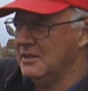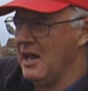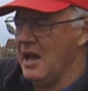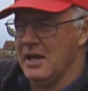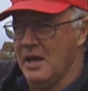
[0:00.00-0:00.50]

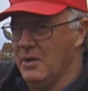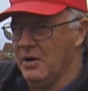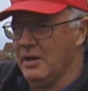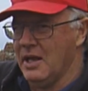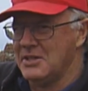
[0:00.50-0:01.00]
No,
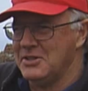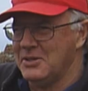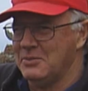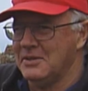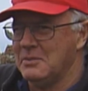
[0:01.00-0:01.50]
my
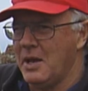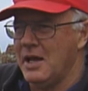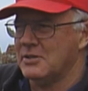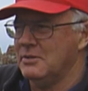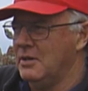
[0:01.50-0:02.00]
relationship with the
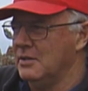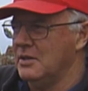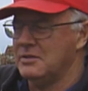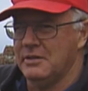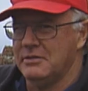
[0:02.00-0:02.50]
Parks and
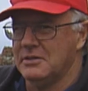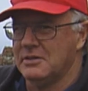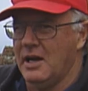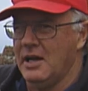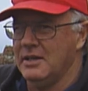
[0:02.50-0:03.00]
Wildlife Service is
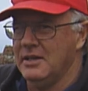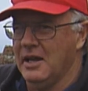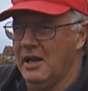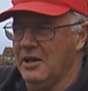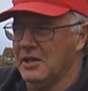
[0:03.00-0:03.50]
great.
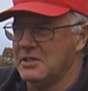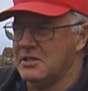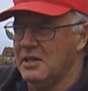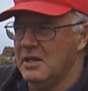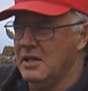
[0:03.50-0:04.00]
You know, like it's,